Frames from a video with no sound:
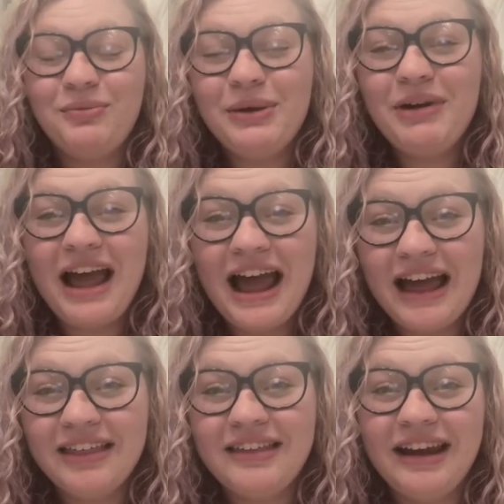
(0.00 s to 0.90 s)
we were
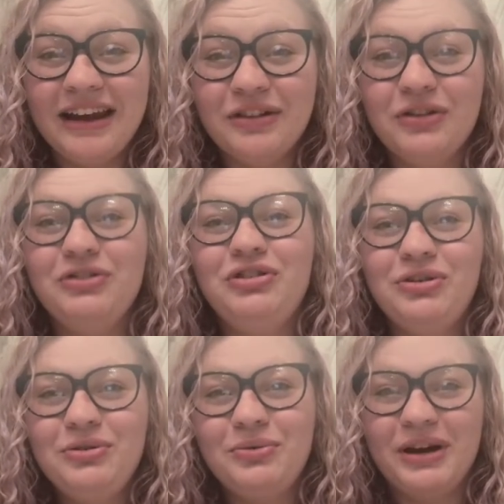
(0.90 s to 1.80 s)
asked to answer
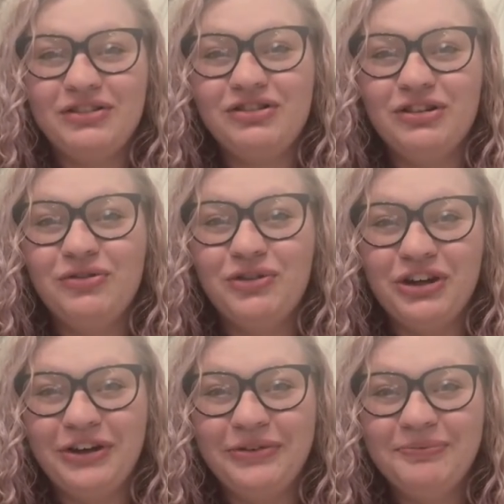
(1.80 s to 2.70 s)
two questions for
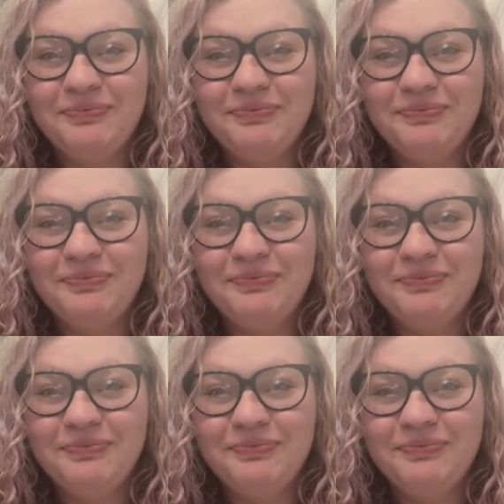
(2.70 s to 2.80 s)
you.